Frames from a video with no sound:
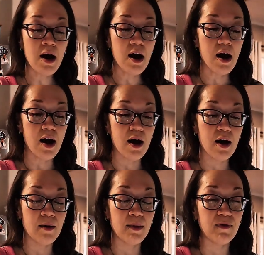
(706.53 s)

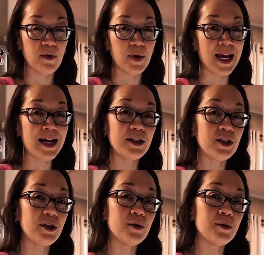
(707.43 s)
If you can't
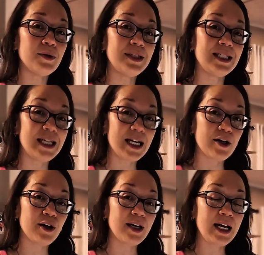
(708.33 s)
do
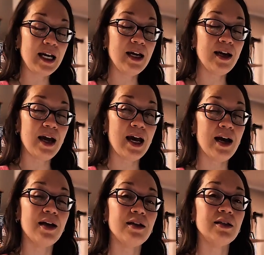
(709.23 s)
dairy
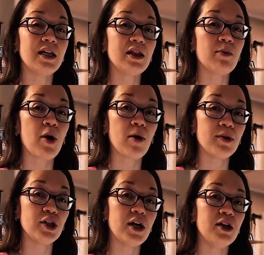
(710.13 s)
and like the
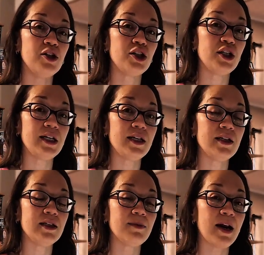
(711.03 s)
Parmesan cheese
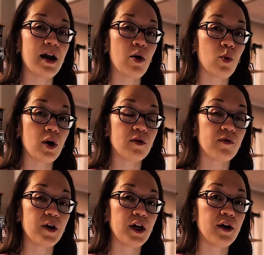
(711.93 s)
might not work for
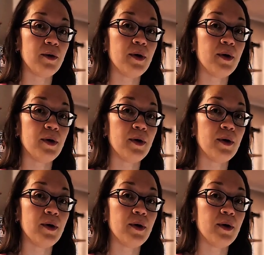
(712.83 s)
you,